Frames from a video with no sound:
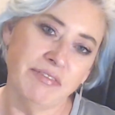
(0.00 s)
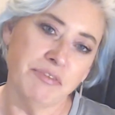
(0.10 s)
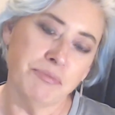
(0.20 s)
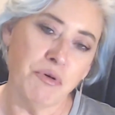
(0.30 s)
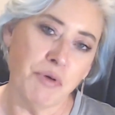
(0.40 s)

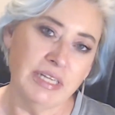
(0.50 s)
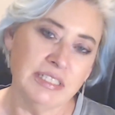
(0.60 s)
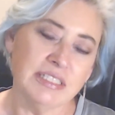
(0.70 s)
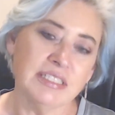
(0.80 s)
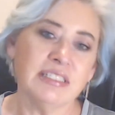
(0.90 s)

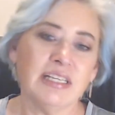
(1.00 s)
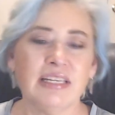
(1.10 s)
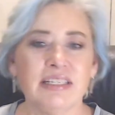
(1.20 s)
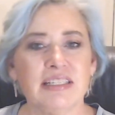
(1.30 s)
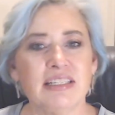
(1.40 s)
points.
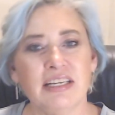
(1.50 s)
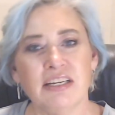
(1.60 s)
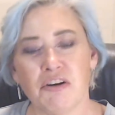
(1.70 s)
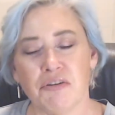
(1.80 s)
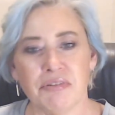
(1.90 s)
And you
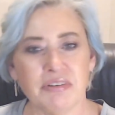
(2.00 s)
know,